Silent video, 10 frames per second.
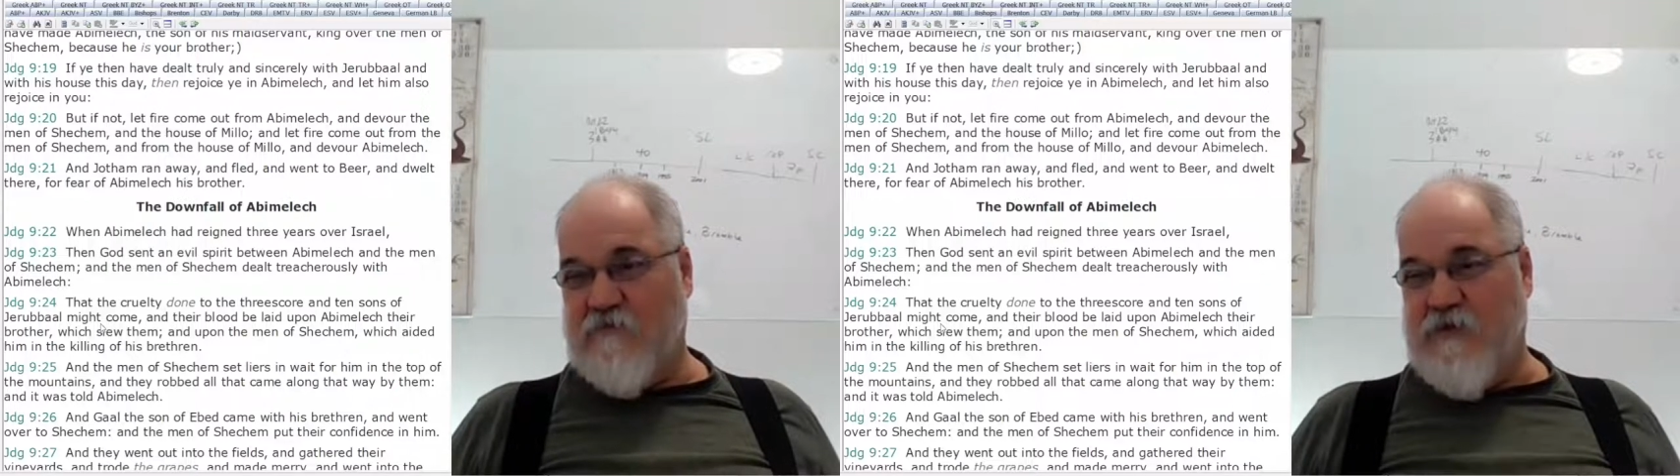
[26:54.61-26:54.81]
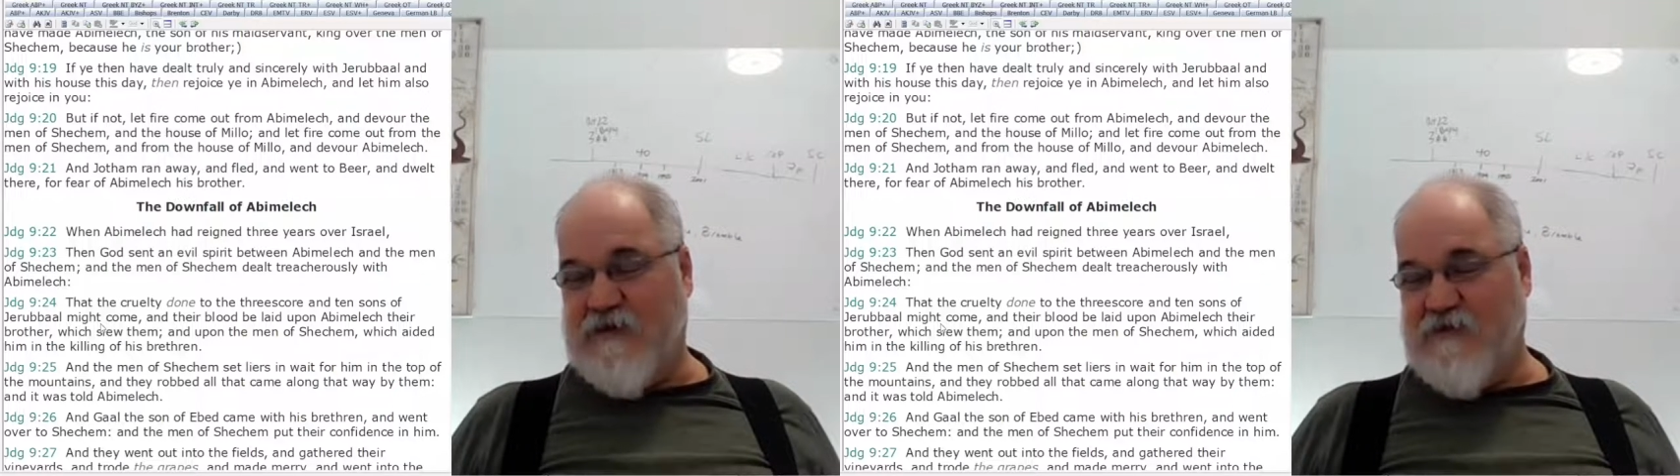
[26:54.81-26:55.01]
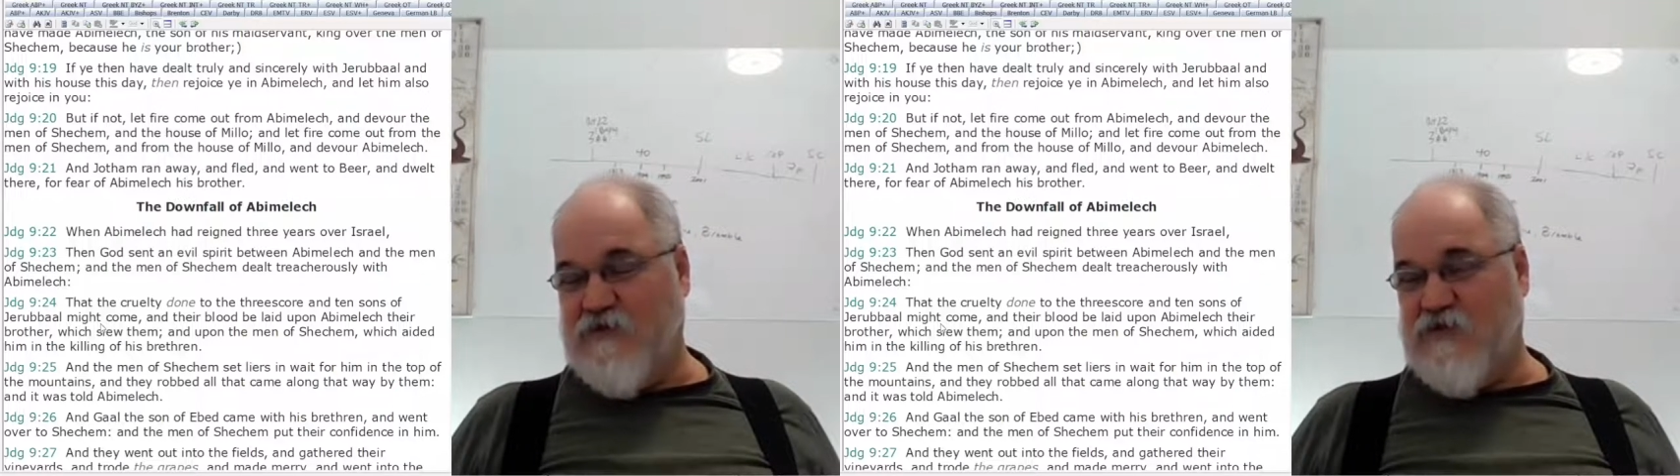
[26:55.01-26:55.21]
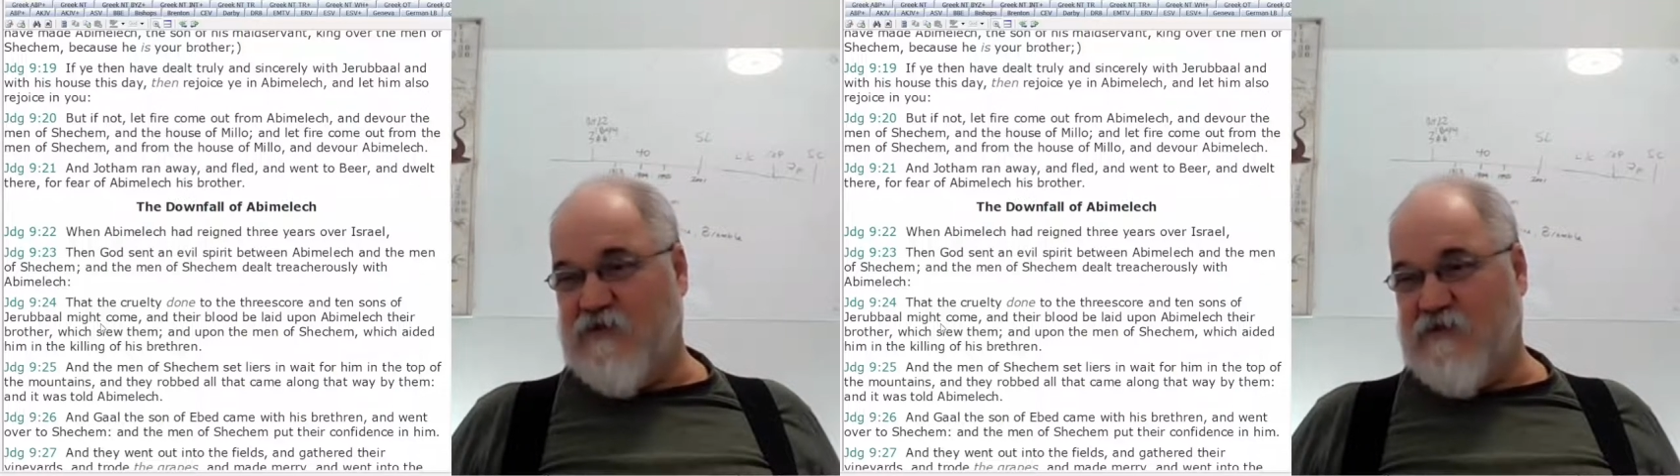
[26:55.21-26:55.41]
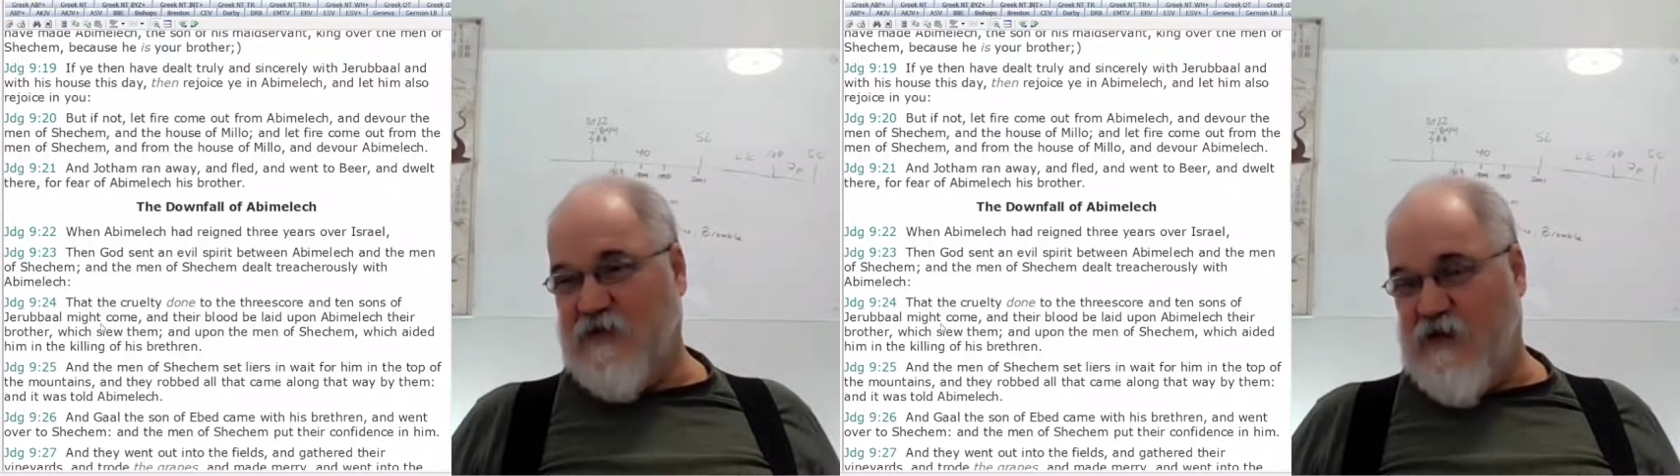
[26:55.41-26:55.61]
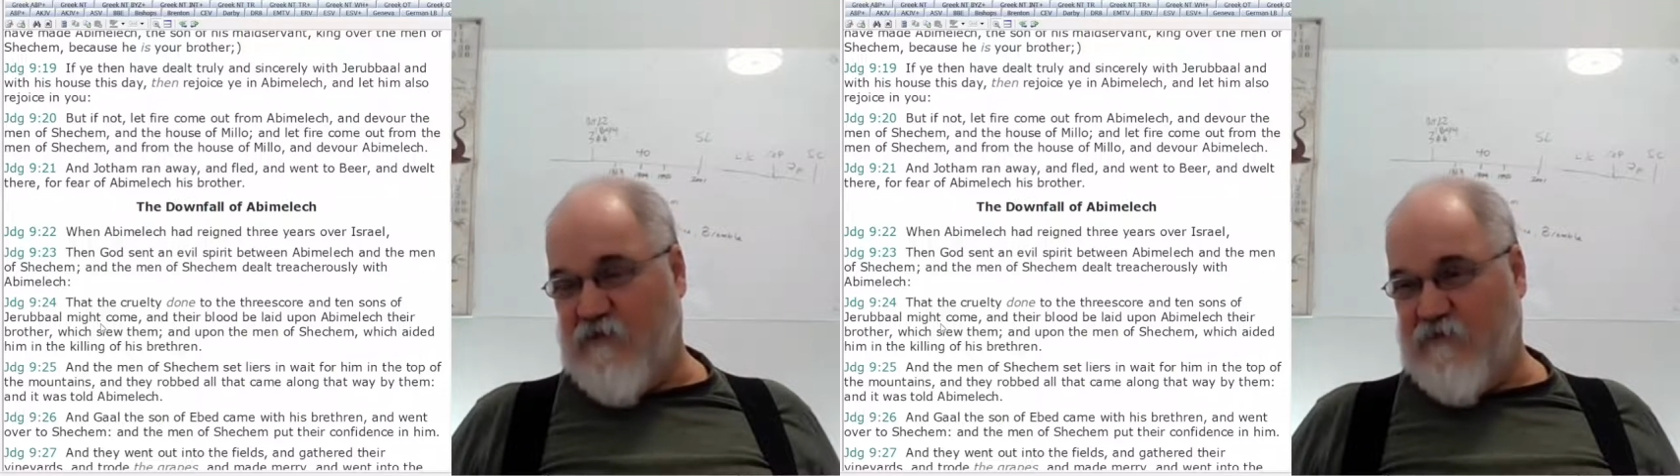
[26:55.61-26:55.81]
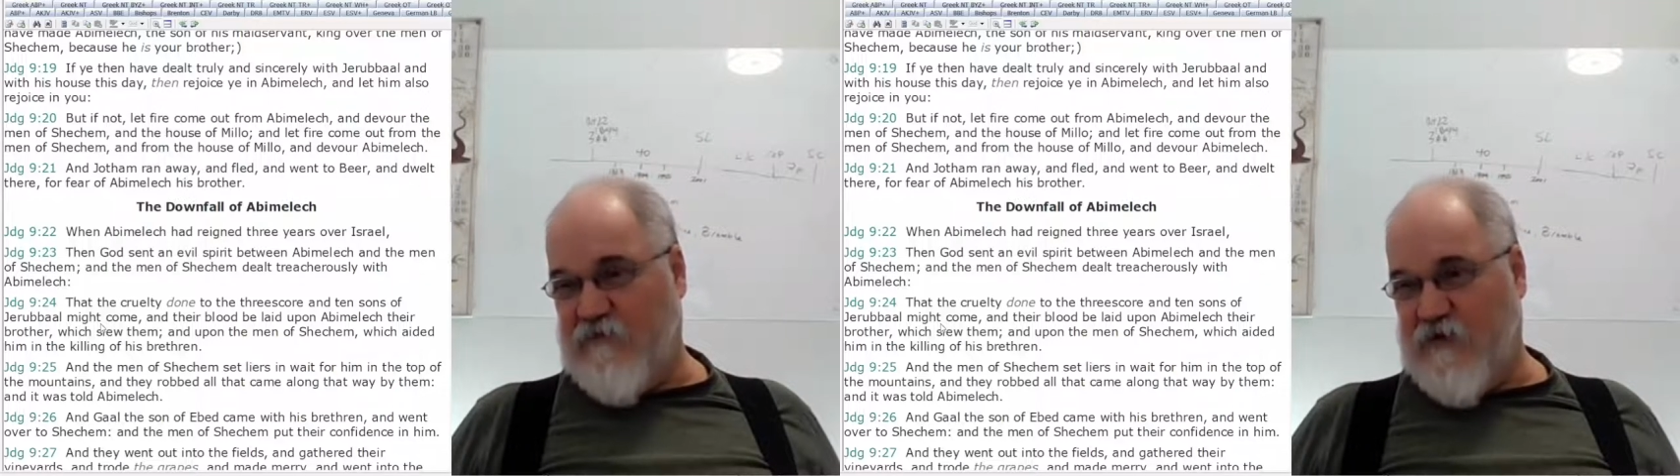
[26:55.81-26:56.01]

message itself